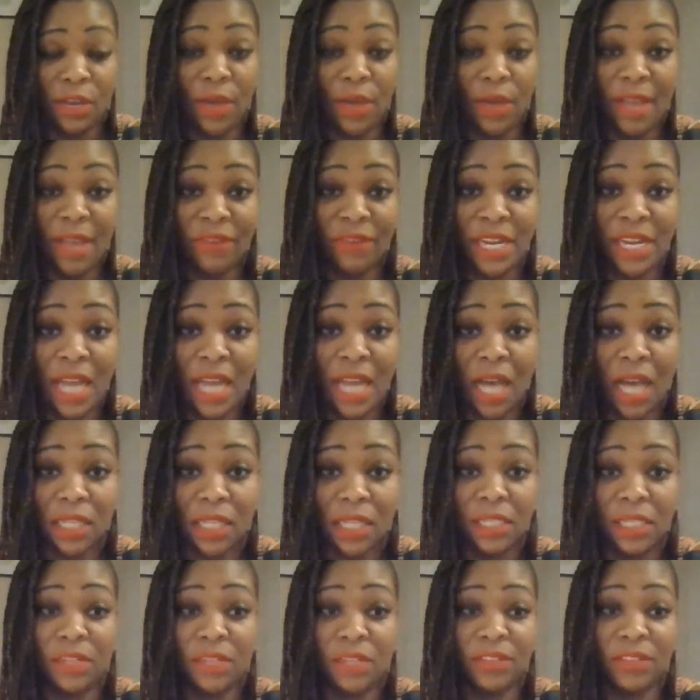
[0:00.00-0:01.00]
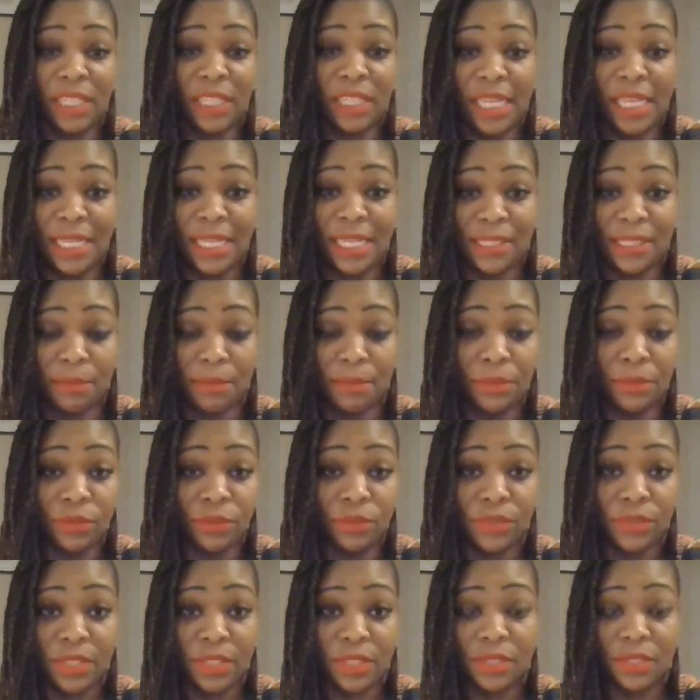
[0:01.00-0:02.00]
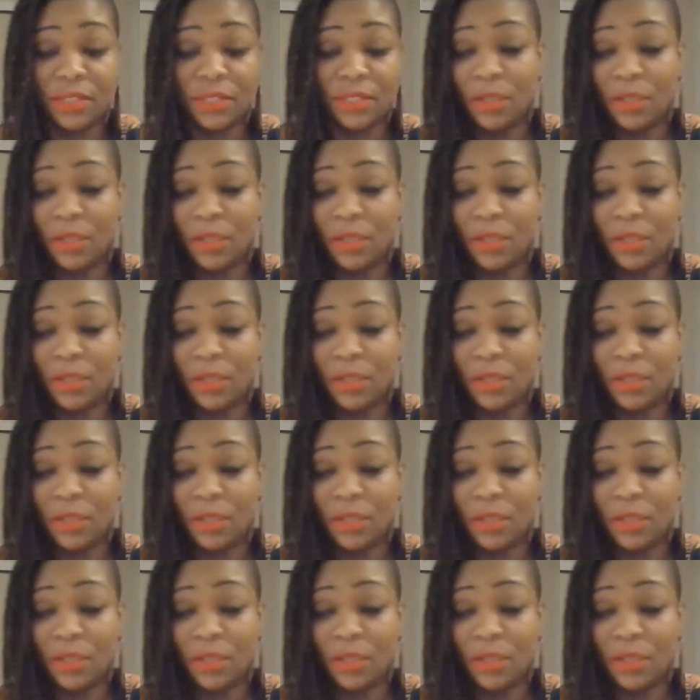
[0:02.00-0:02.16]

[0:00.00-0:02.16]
every knock literally is a boost.